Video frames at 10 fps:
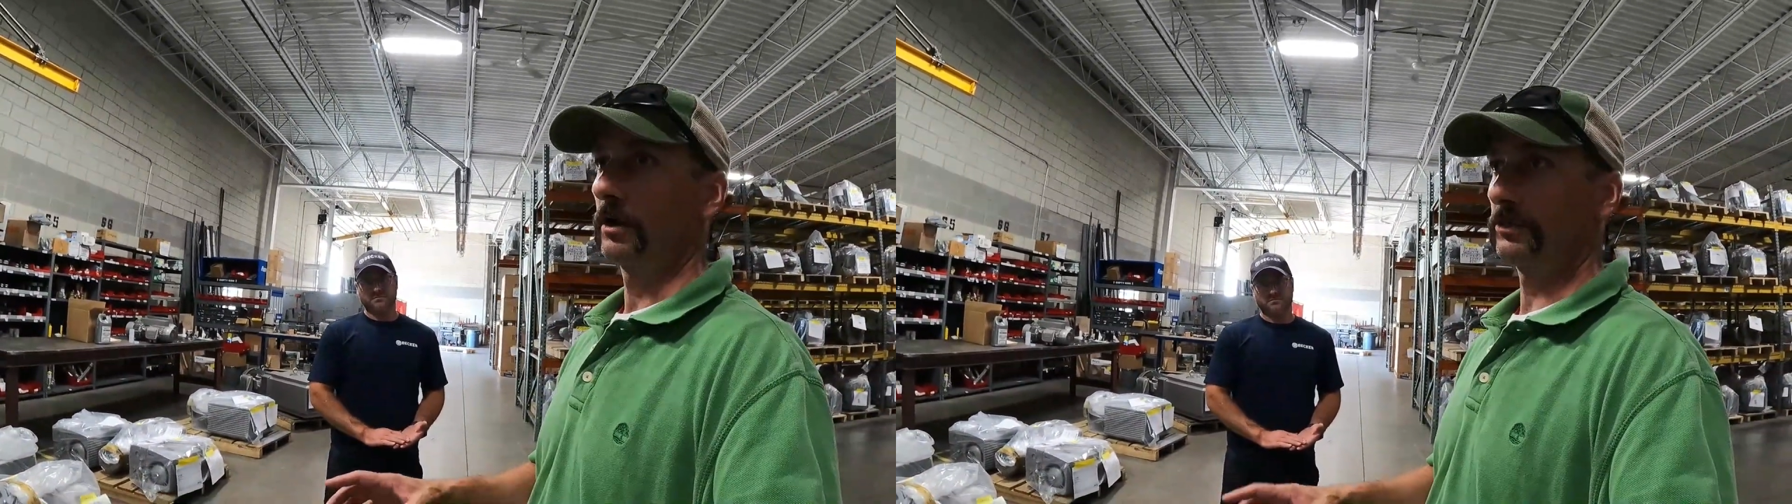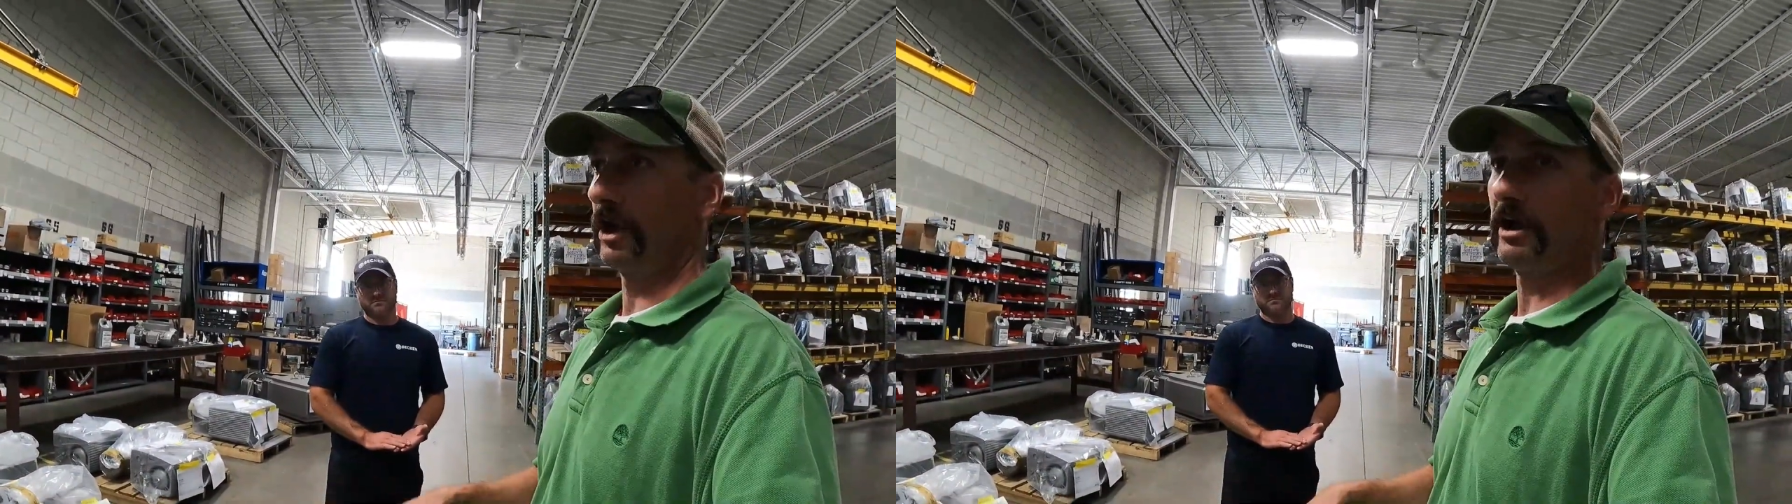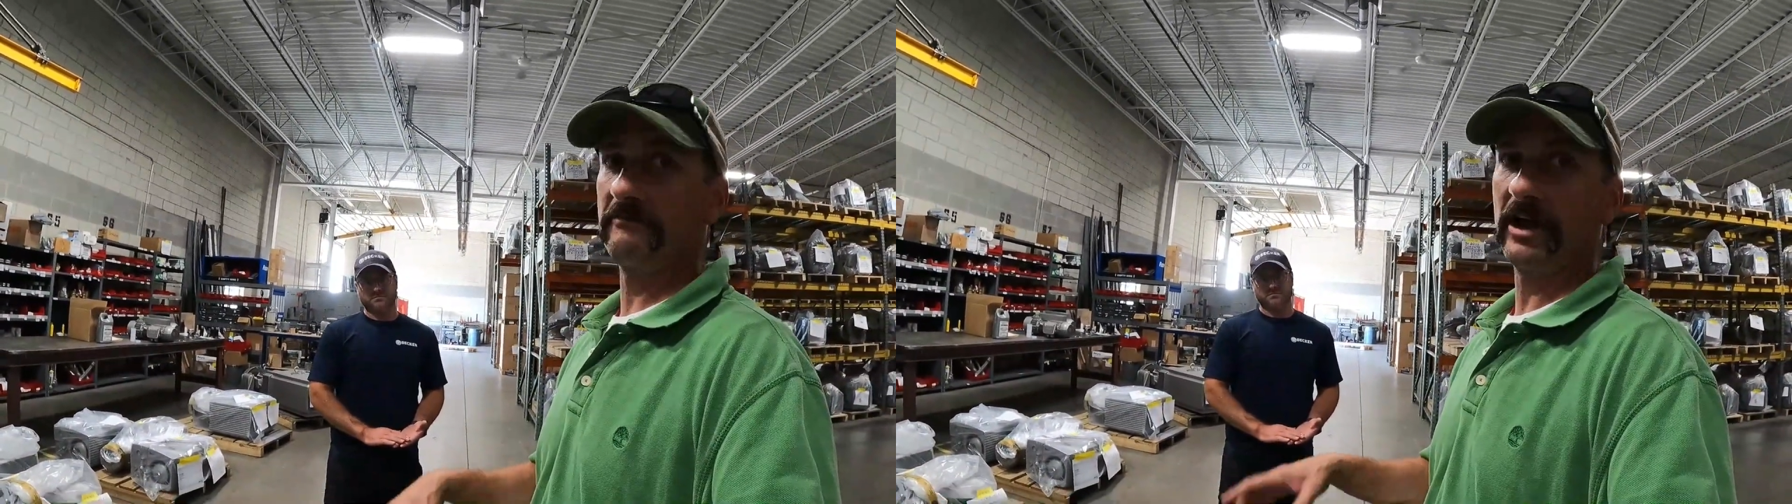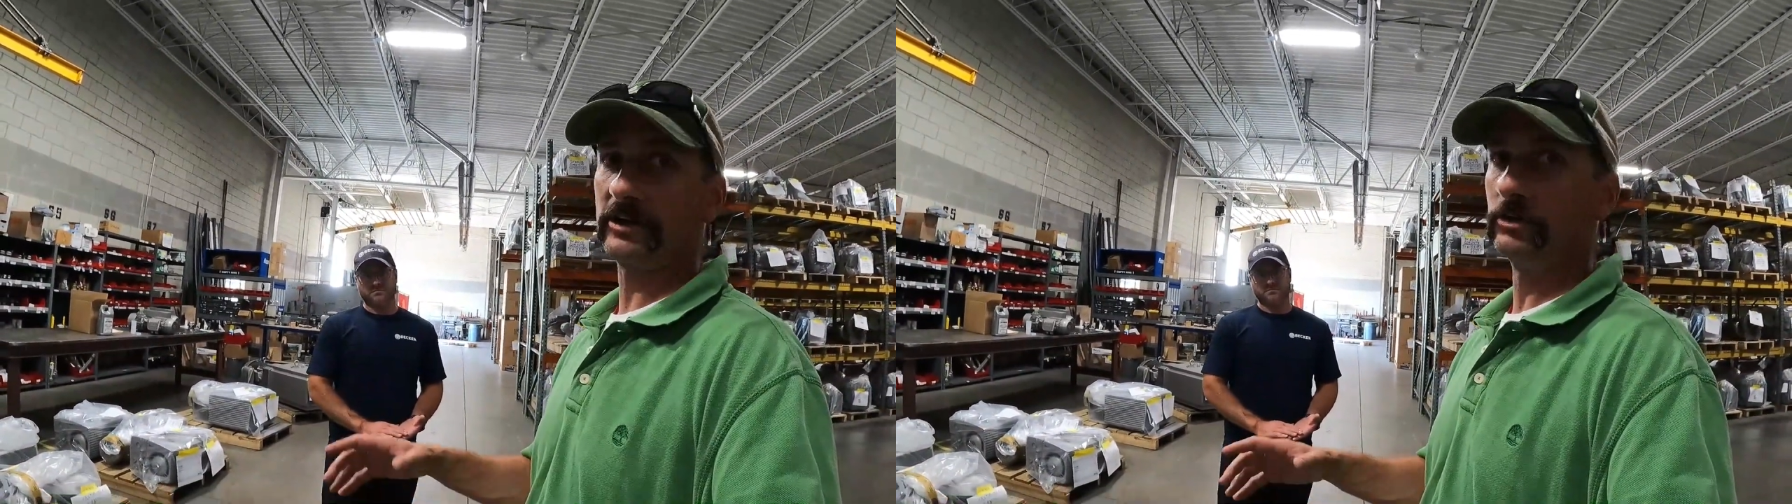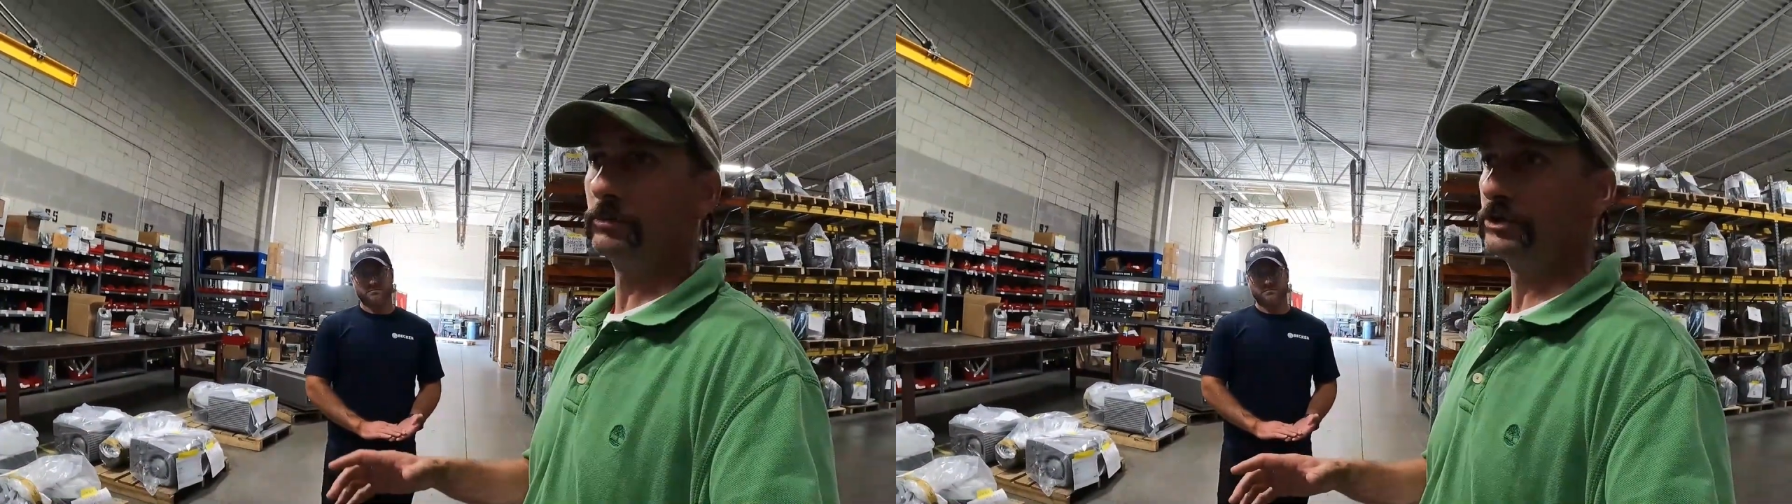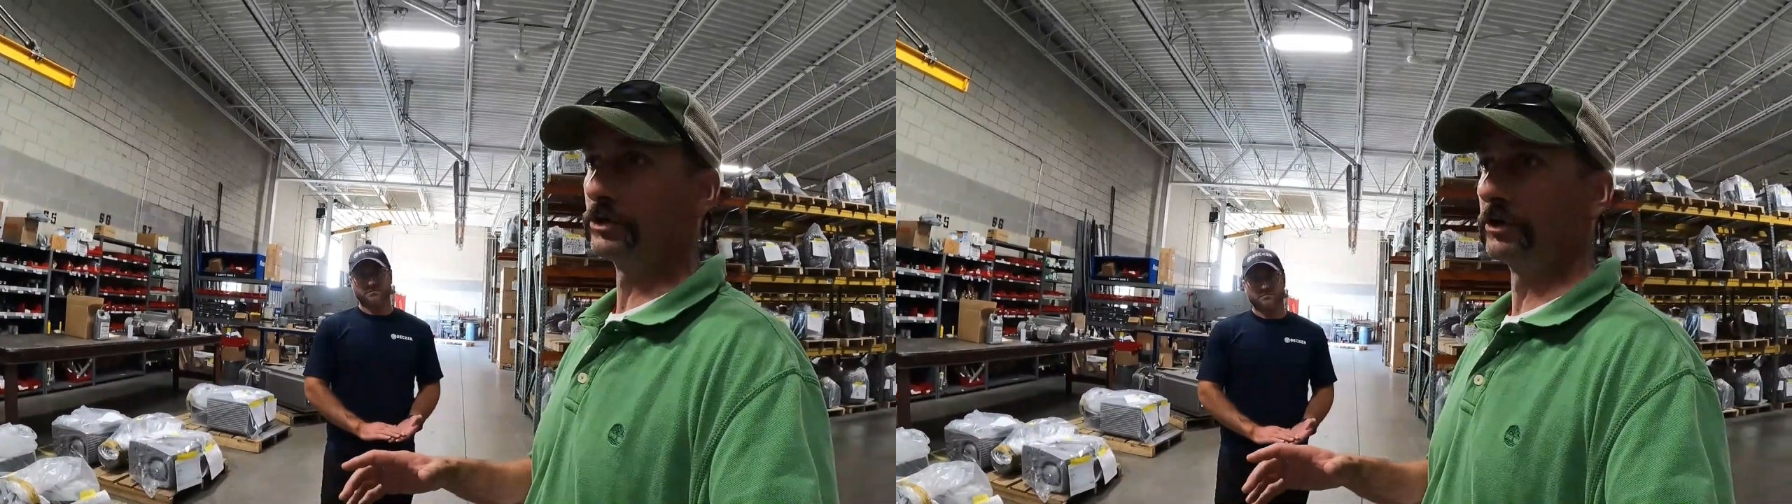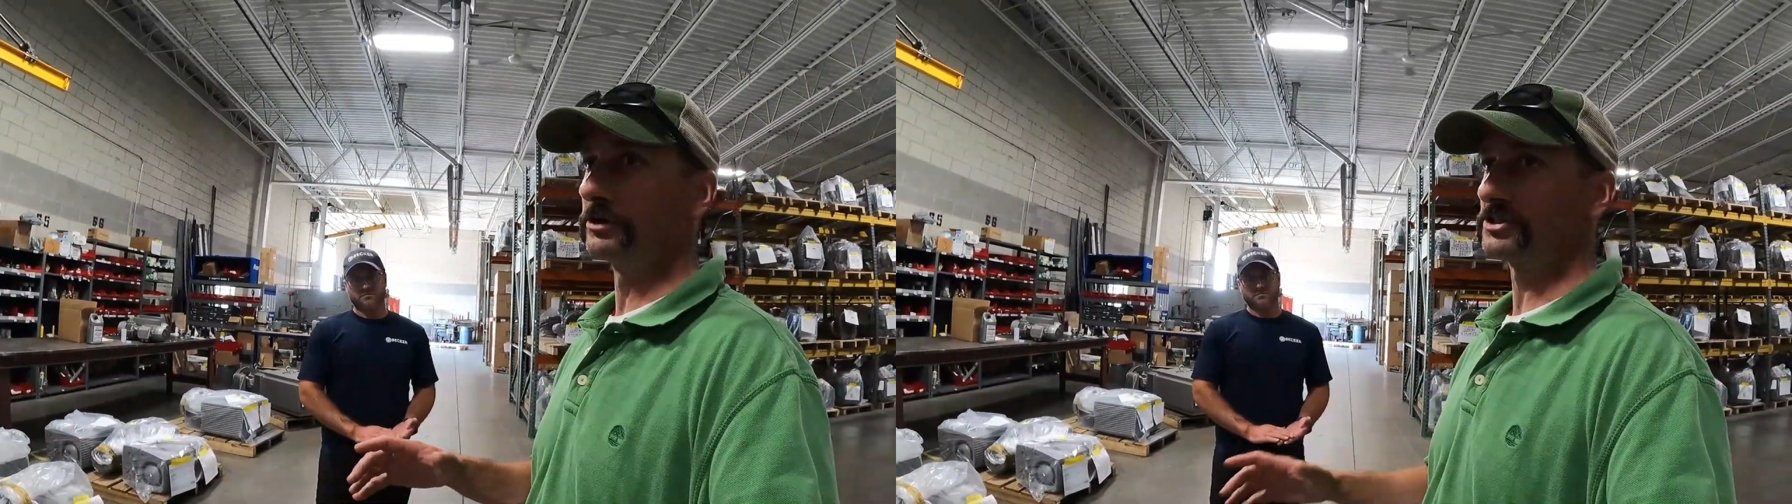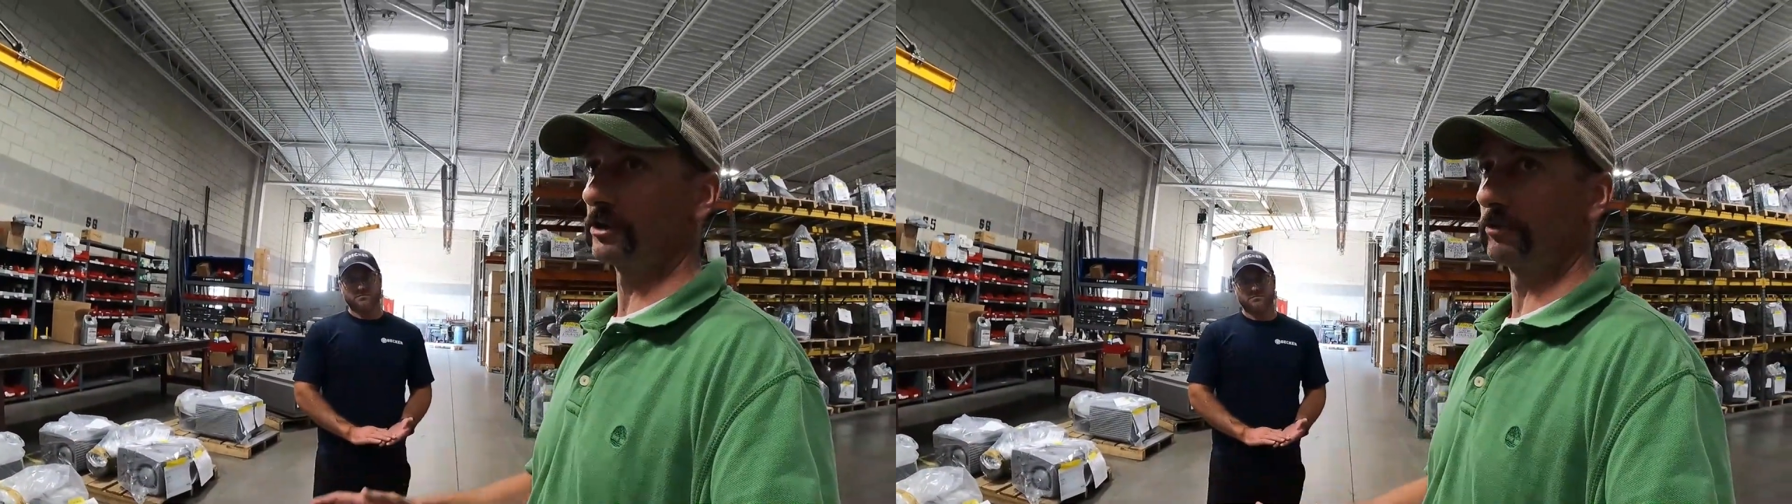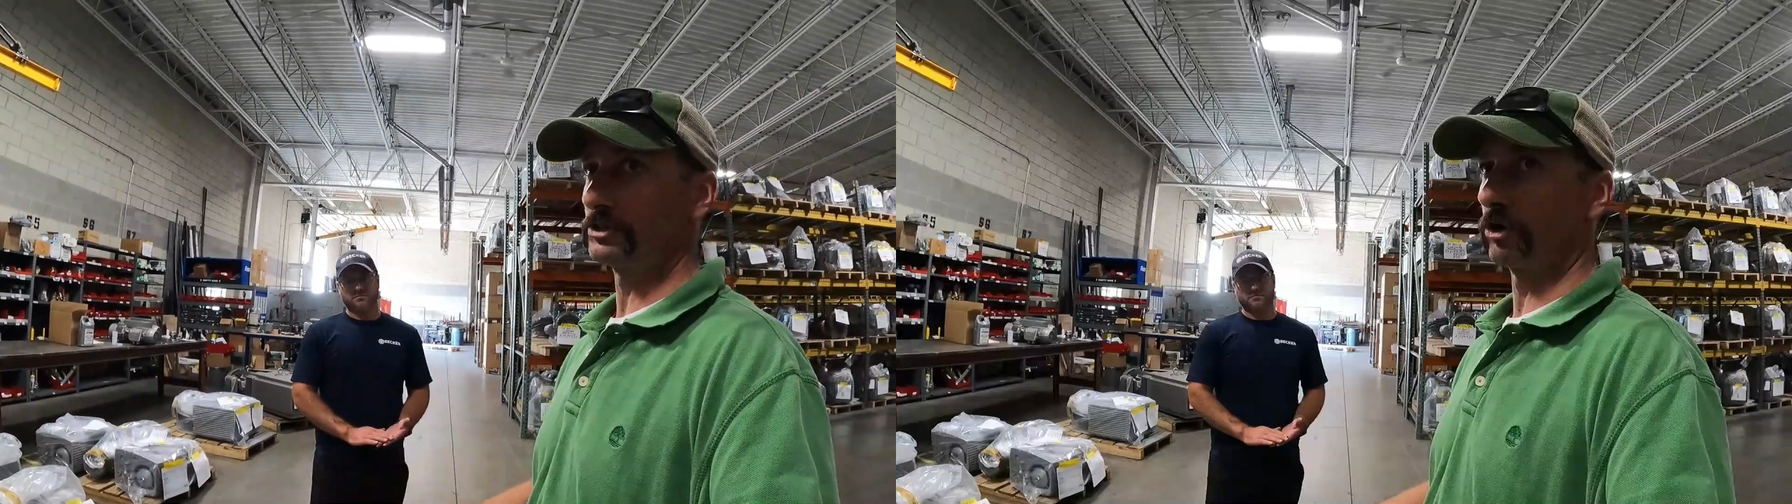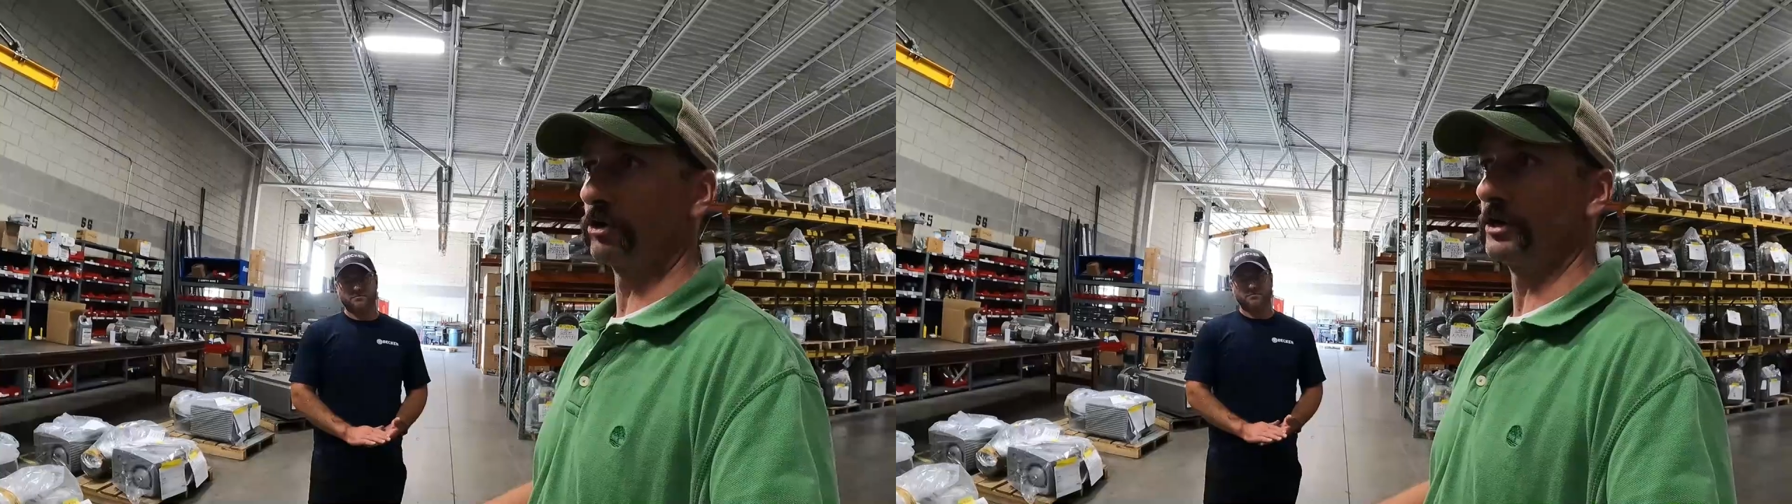the high vacuum, you're going to see a
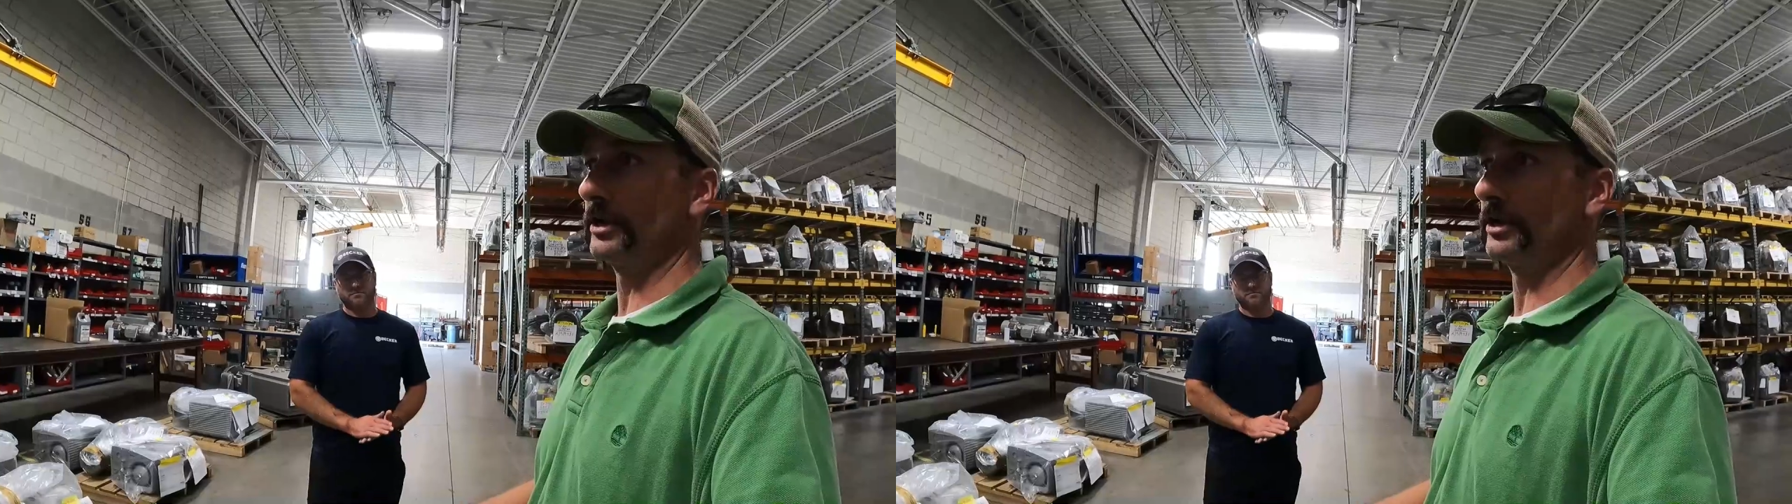return,